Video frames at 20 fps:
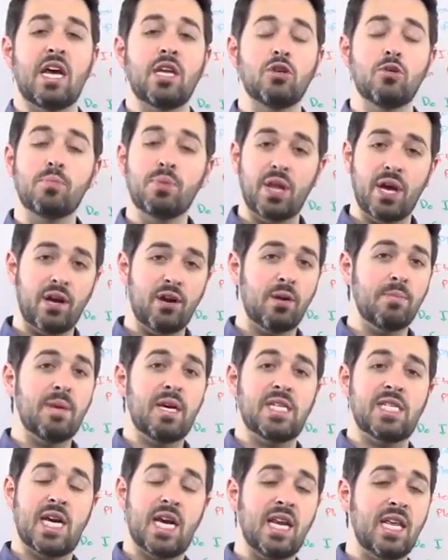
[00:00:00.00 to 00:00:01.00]
and you plan on
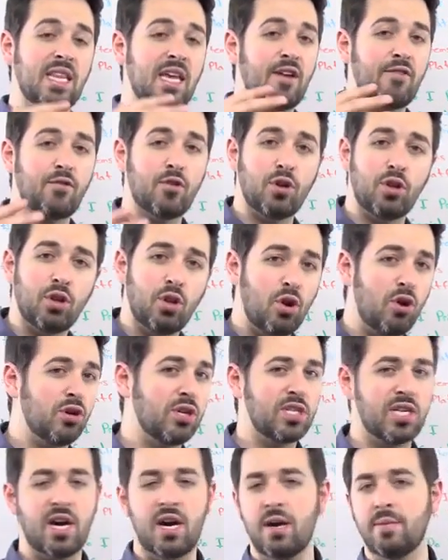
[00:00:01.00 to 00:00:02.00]
maintaining that for a
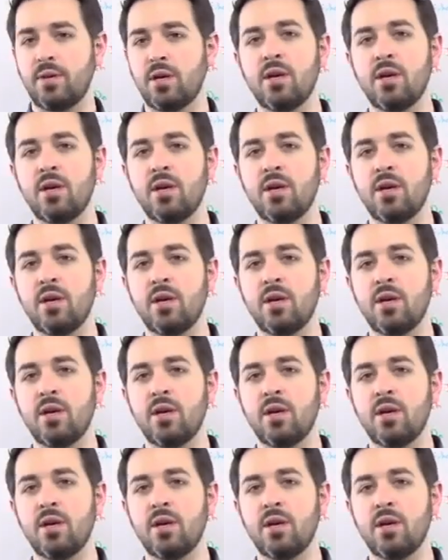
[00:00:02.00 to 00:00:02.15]
long time,